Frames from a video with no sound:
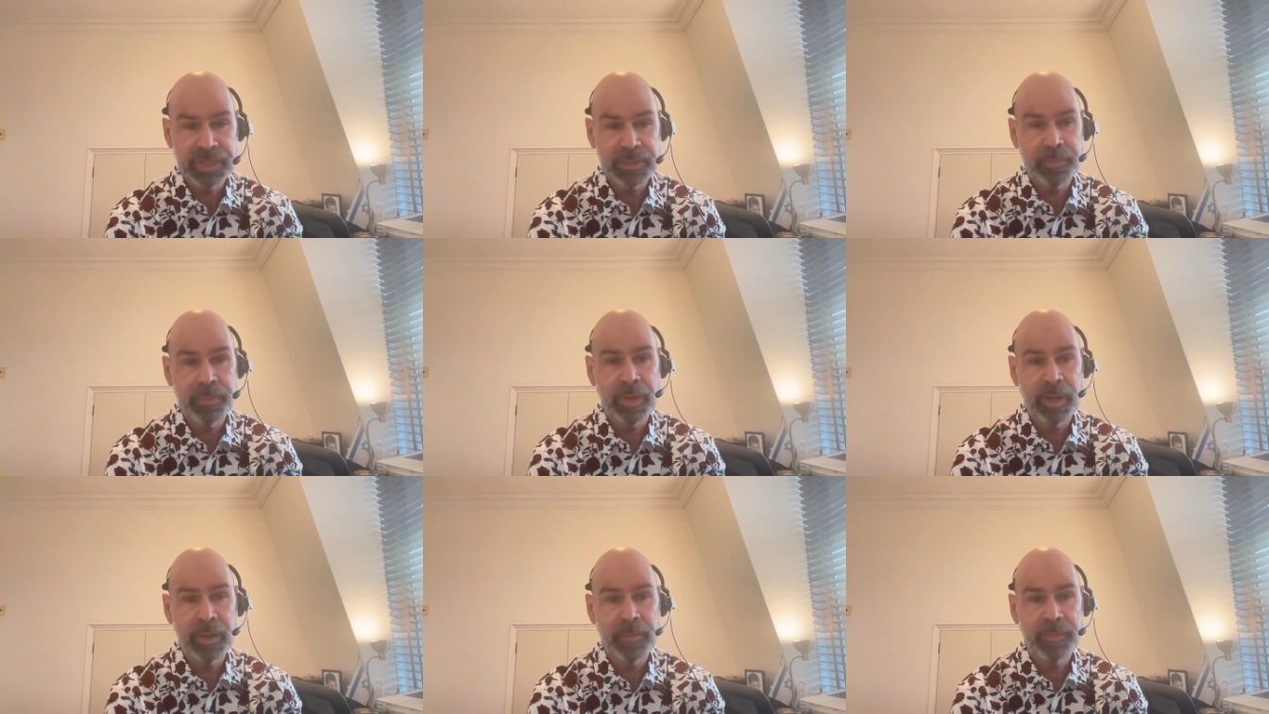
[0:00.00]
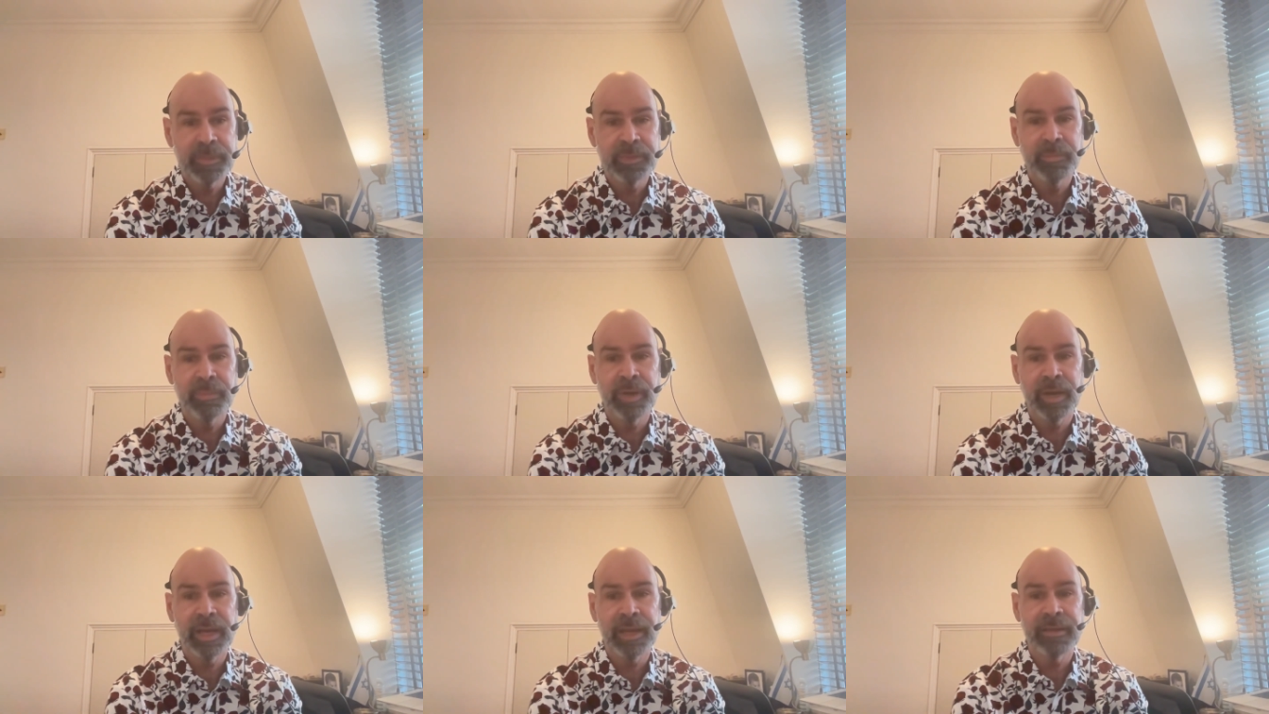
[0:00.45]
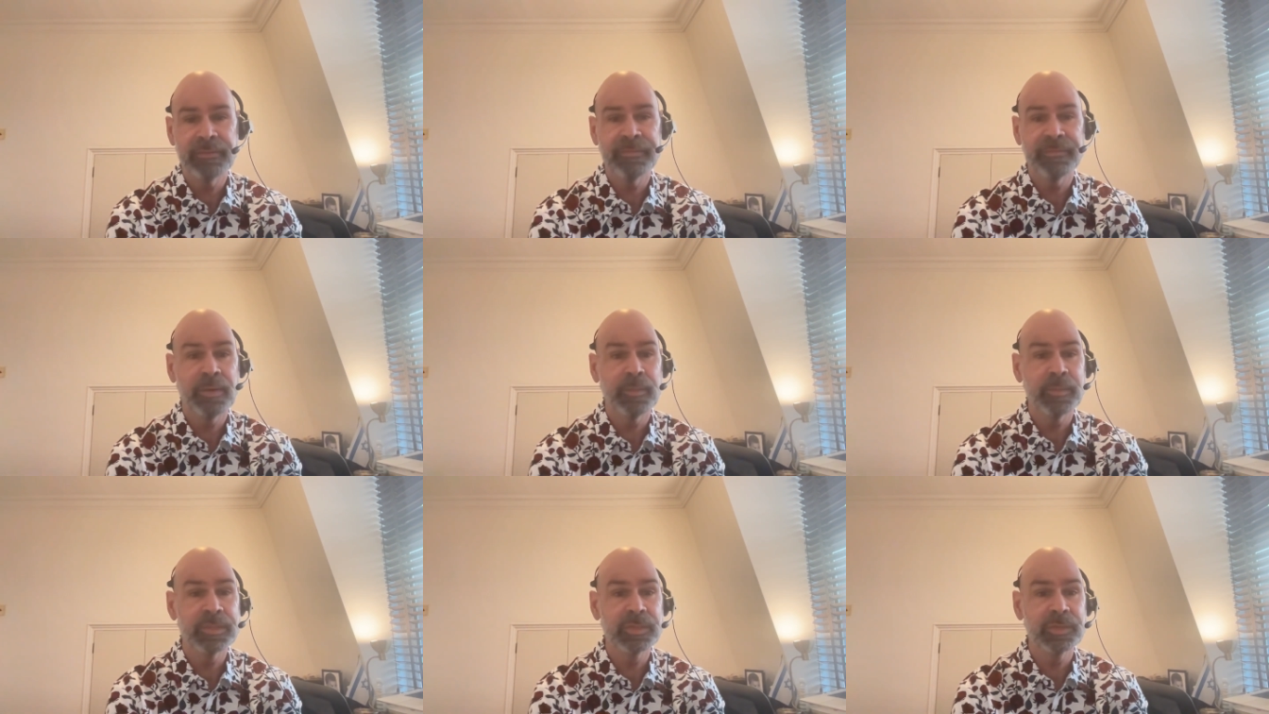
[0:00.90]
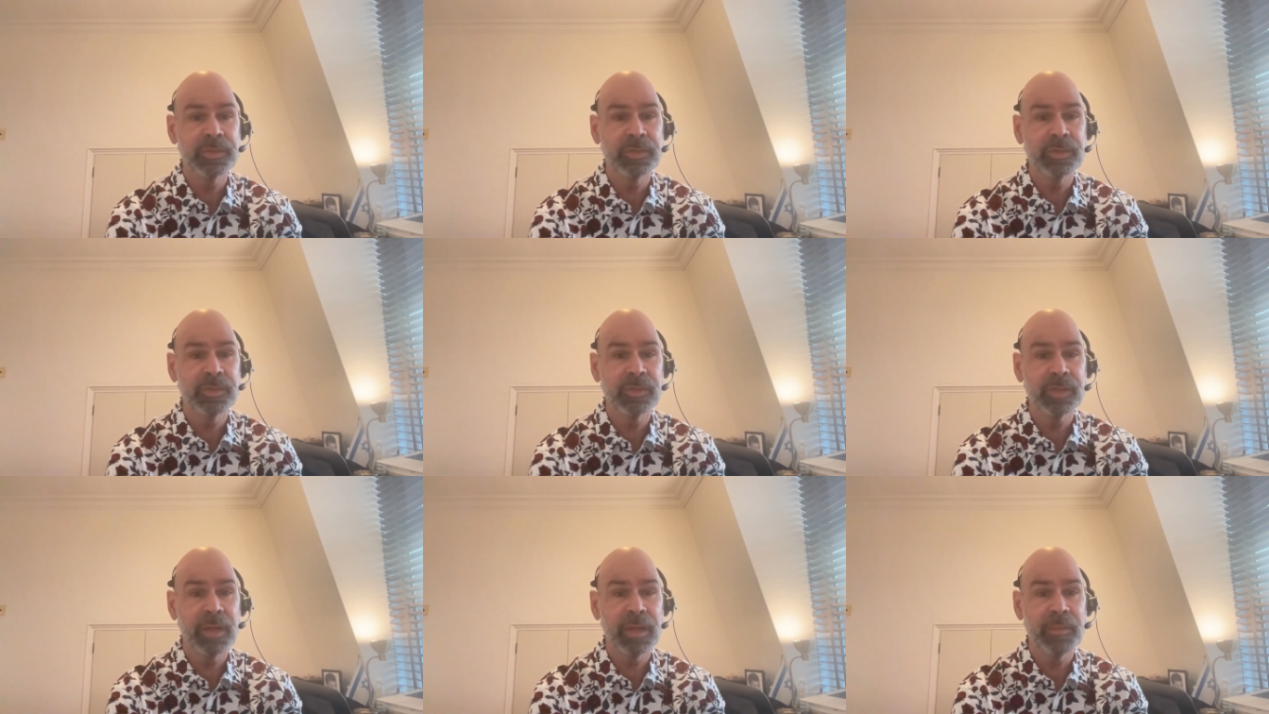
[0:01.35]
and pumped by
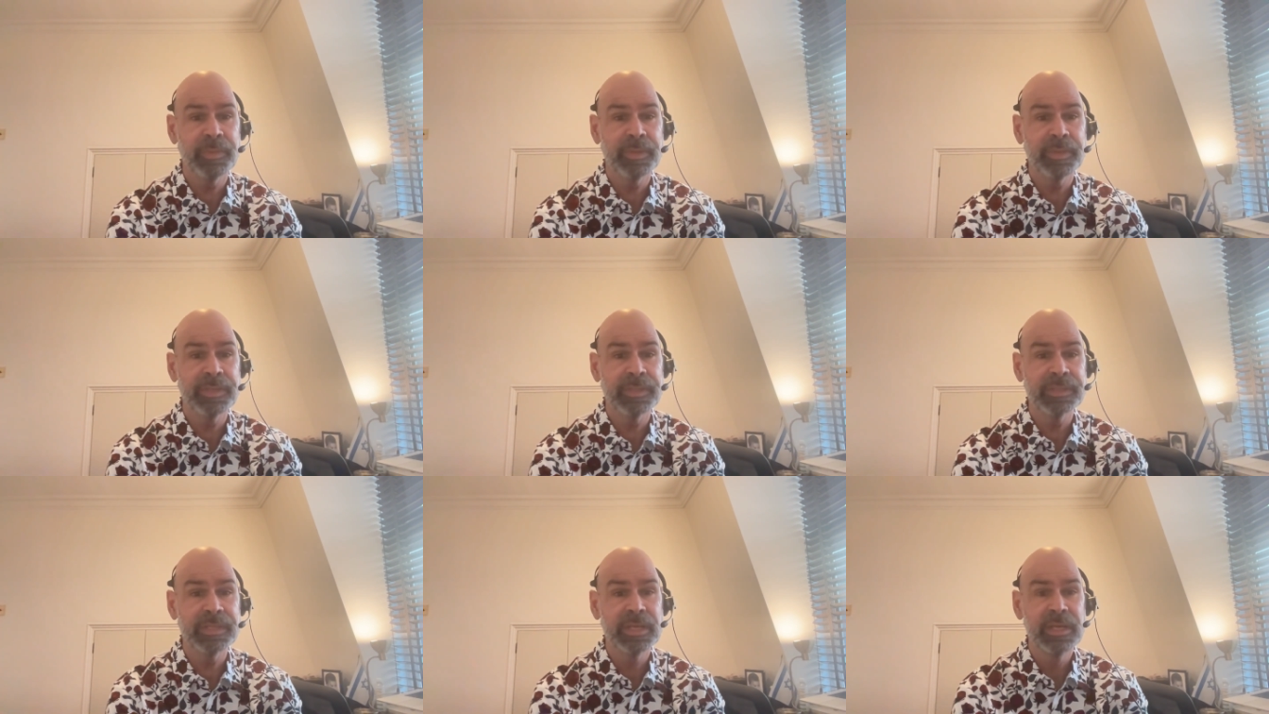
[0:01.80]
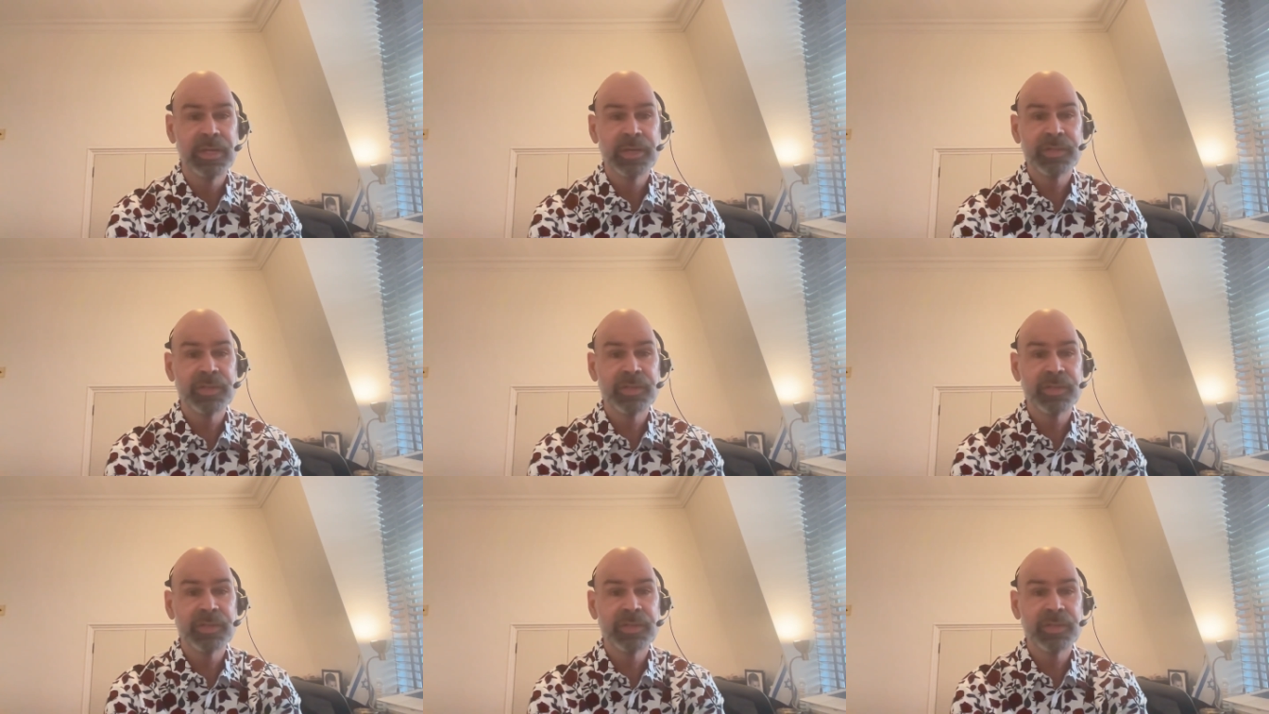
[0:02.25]
pharmaceutical companies